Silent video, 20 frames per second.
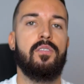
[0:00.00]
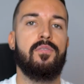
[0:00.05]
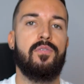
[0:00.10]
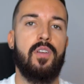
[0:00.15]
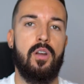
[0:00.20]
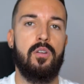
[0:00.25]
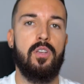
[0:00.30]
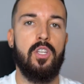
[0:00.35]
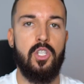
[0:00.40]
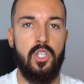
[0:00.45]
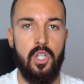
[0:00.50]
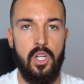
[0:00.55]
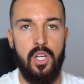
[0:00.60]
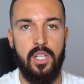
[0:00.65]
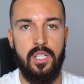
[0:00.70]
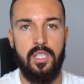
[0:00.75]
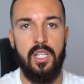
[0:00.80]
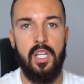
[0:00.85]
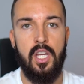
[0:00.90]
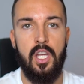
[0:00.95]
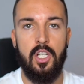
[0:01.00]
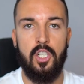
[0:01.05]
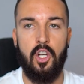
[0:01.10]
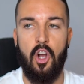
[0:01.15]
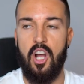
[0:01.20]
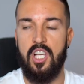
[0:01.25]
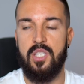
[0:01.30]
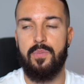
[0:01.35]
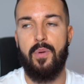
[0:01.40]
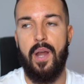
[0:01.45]
very good
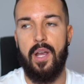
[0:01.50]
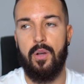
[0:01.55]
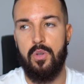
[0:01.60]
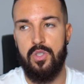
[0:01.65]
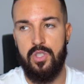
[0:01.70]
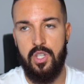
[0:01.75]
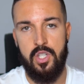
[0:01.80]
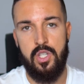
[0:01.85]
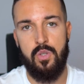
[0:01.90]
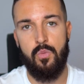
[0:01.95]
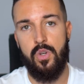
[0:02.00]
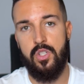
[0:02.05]
cost per acquisition,